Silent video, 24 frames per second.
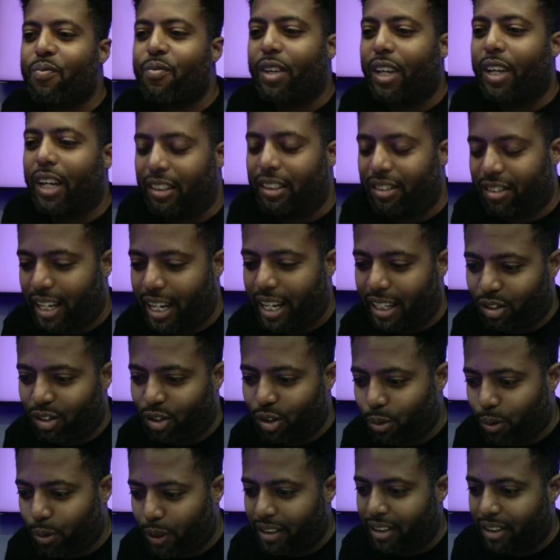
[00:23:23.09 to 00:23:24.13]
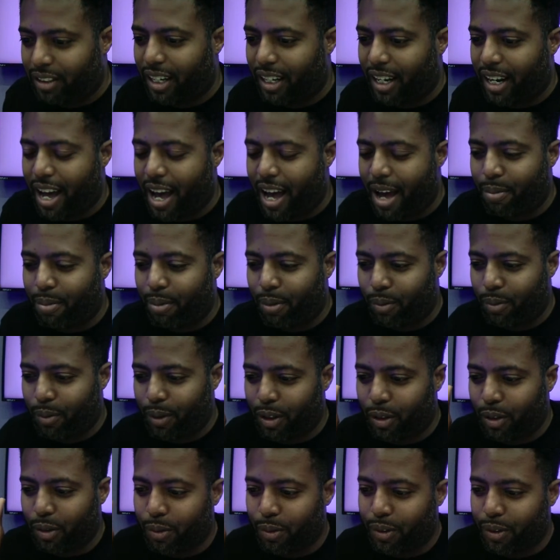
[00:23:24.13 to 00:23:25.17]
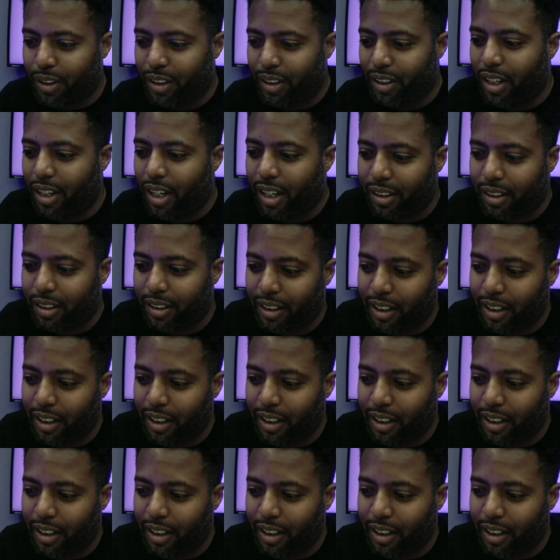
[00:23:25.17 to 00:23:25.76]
it's that switch that happened when you were younger.